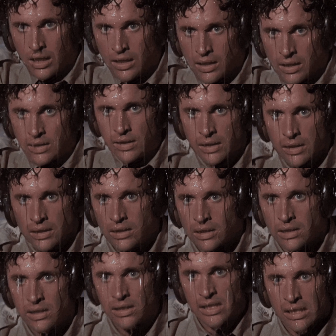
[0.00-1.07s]
occur. He
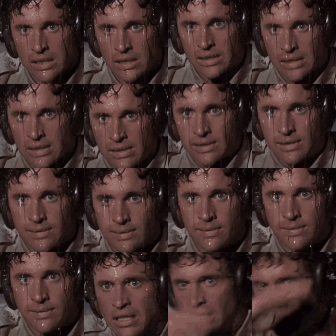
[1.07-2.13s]
is an actual
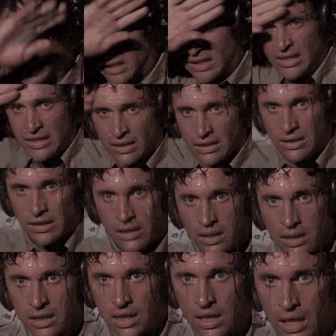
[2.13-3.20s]
representation of a
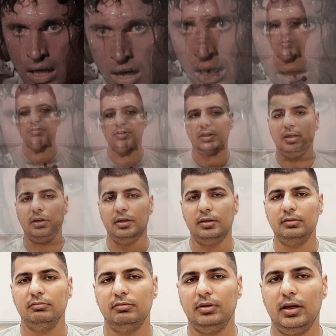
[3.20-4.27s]
pilot. I'm just
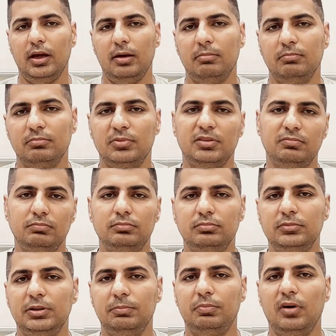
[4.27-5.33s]
kidding. Yeah, but
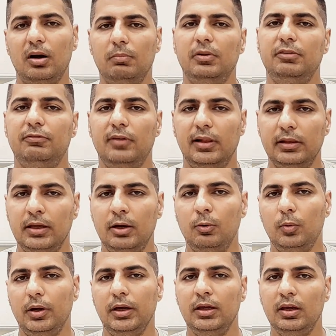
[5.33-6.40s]
he probably felt
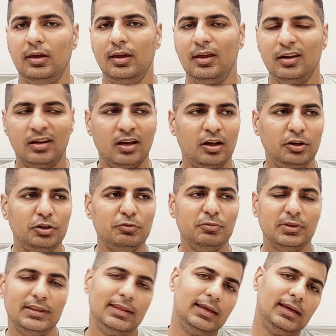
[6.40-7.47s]
that way. Now, you
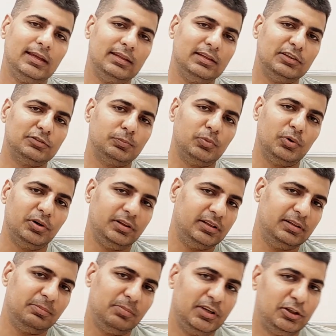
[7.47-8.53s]
would think at this point
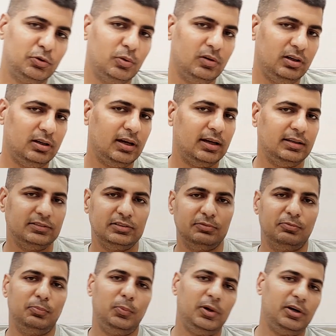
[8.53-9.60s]
that the MiG-29 is a